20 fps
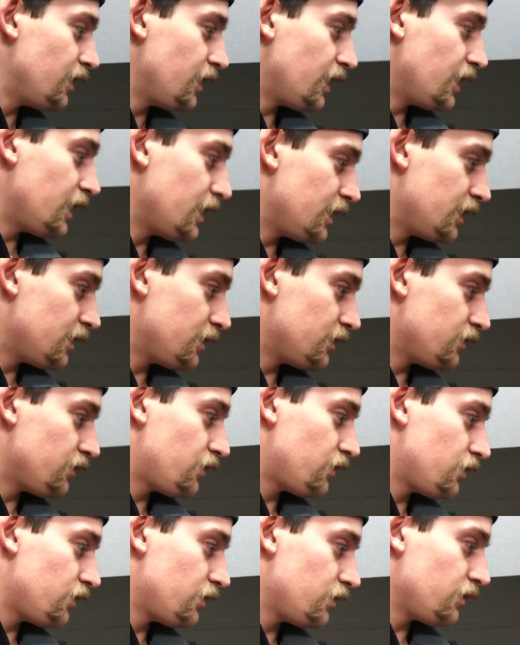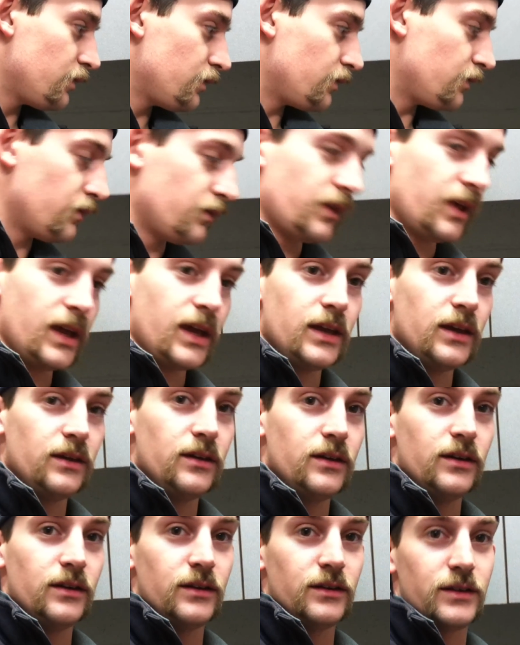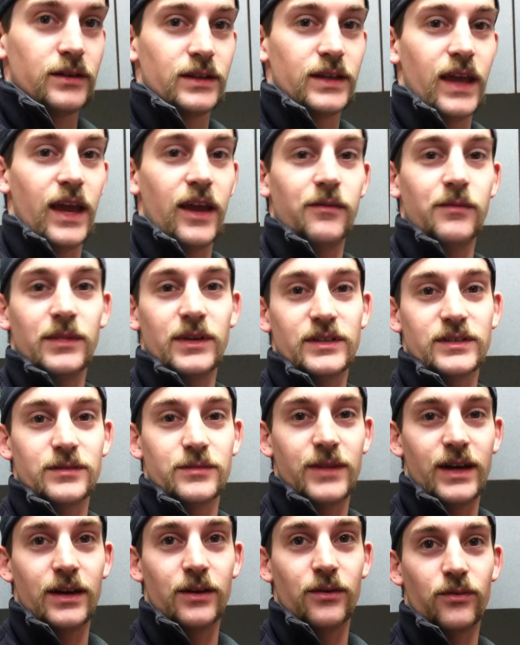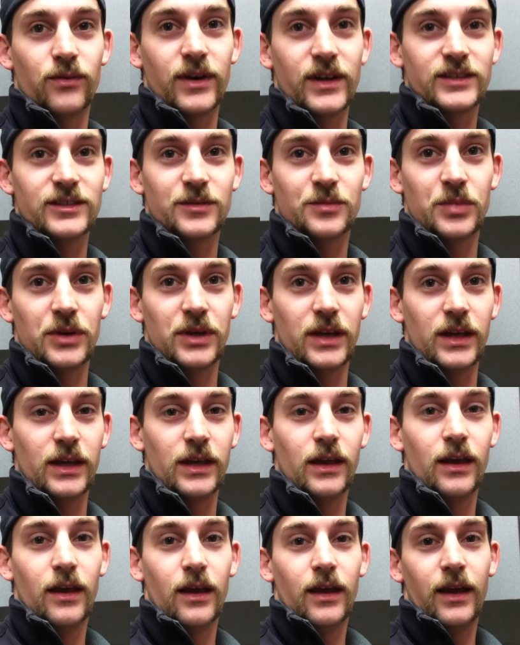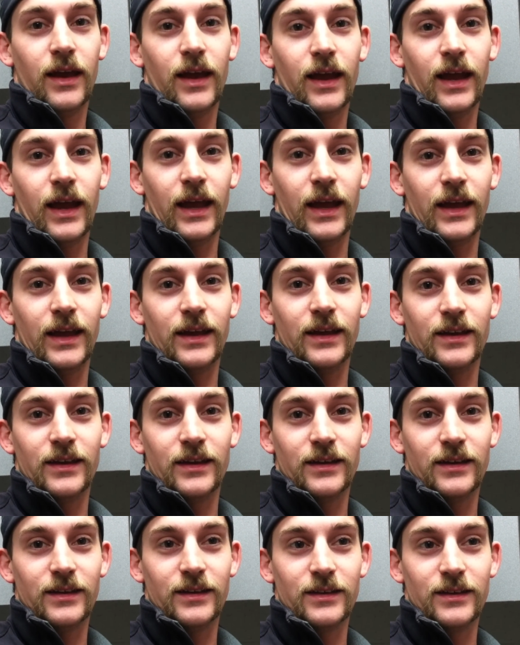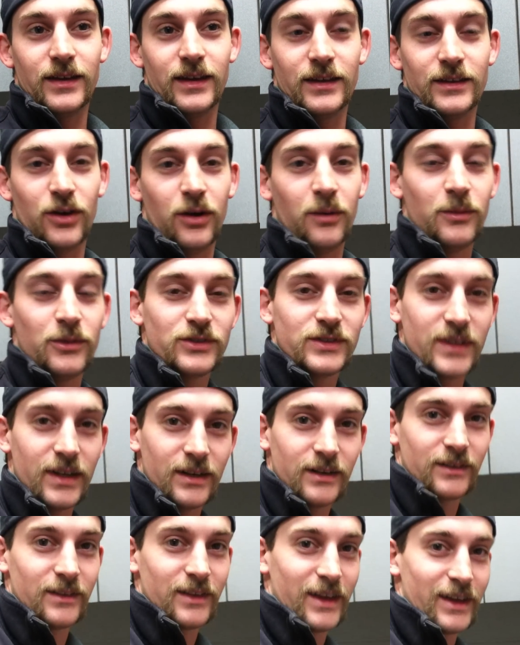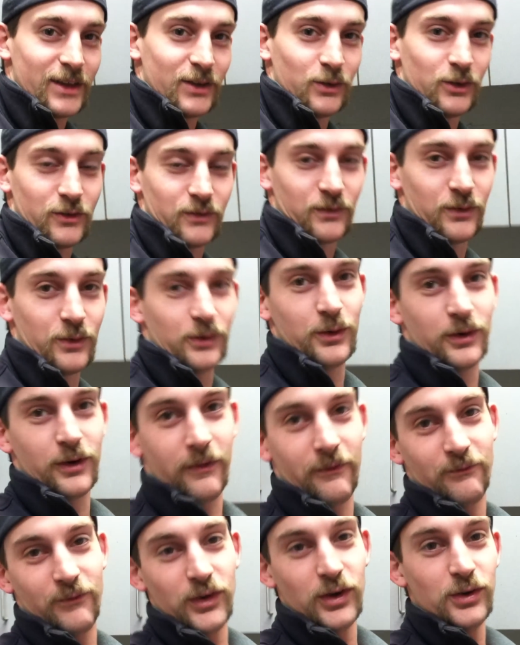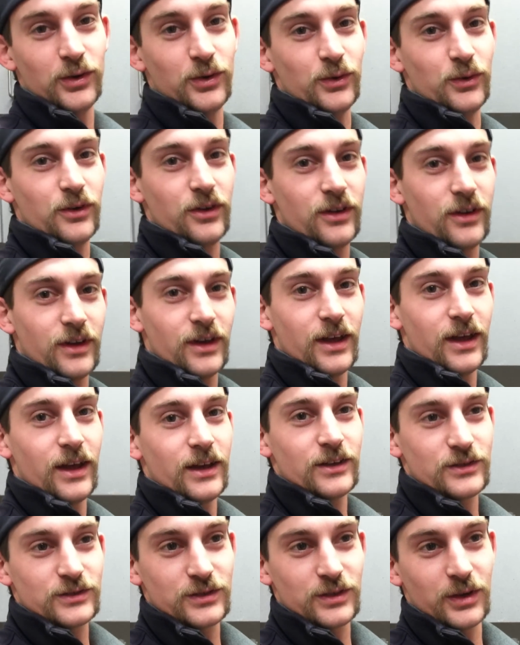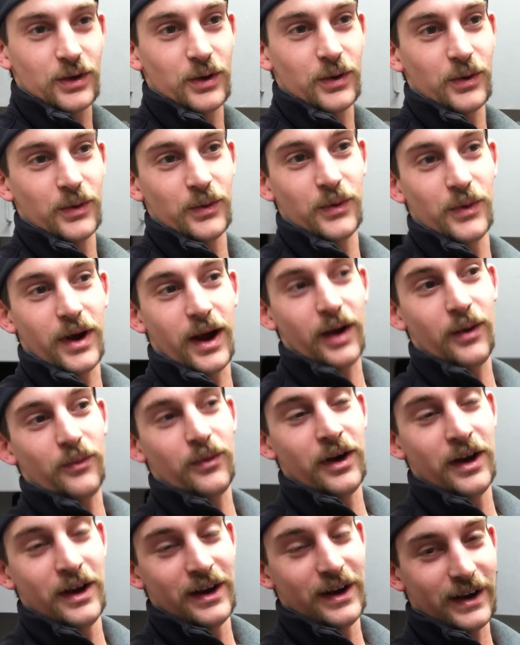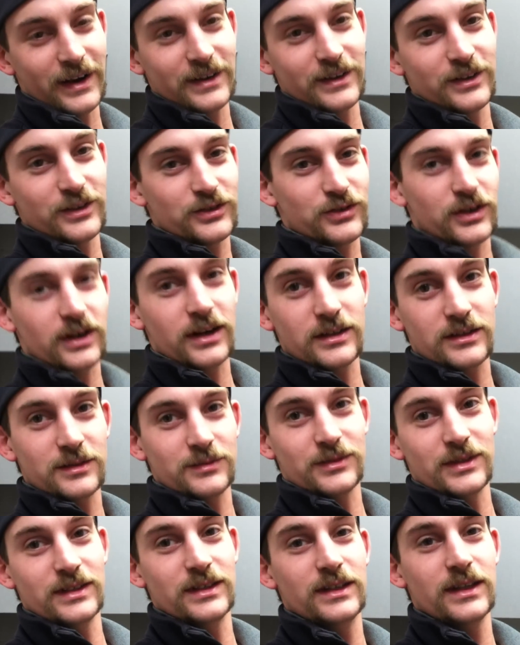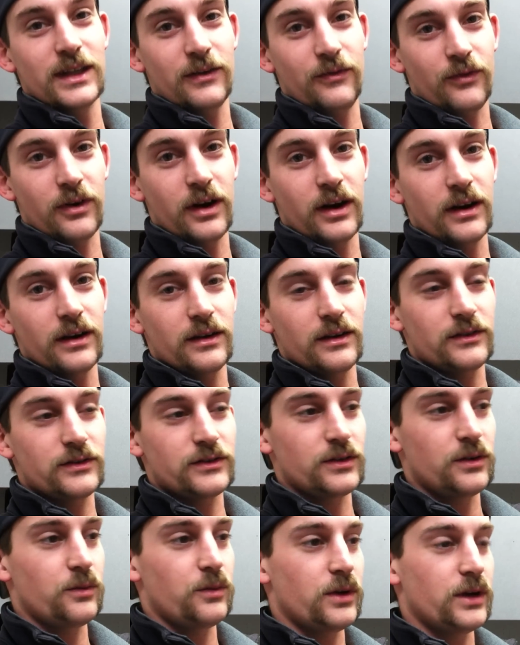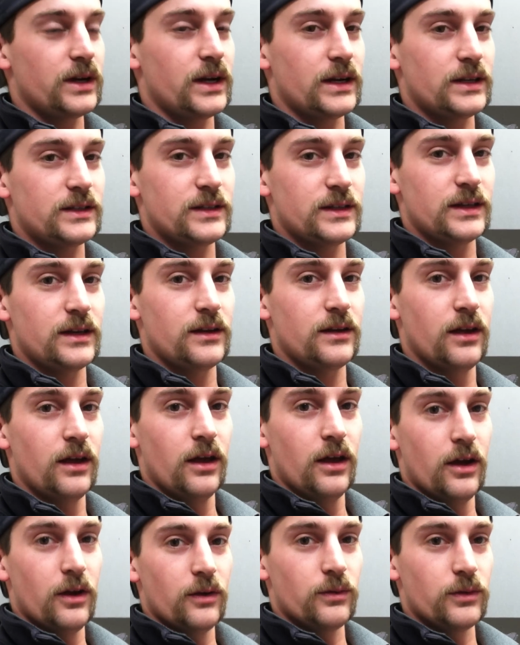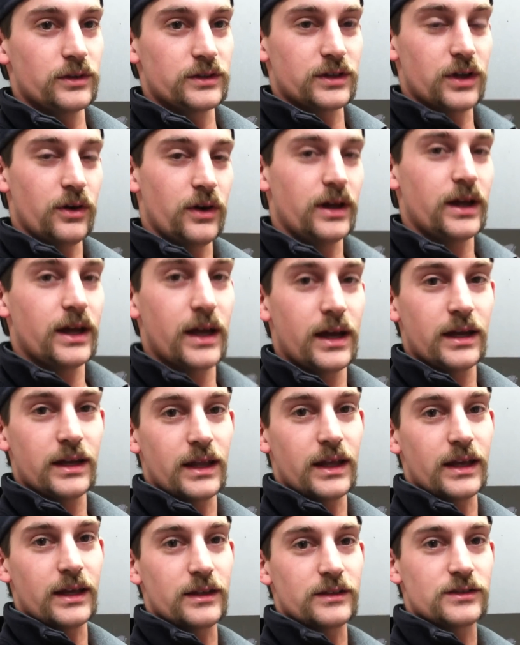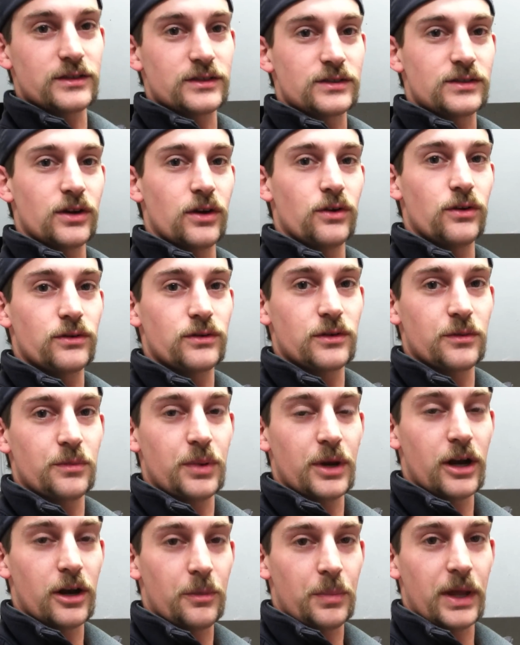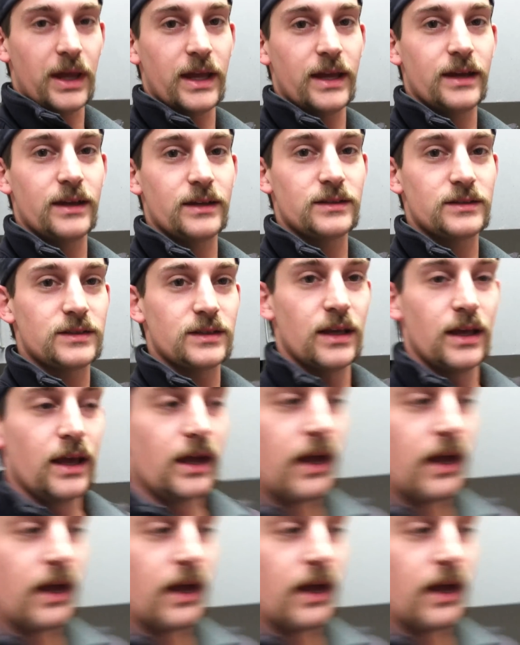and they gave me some kind of recipe, and it almost sounded like it was for food. So I wanted to try something different. So what I did was go ahead and soak the pair of pants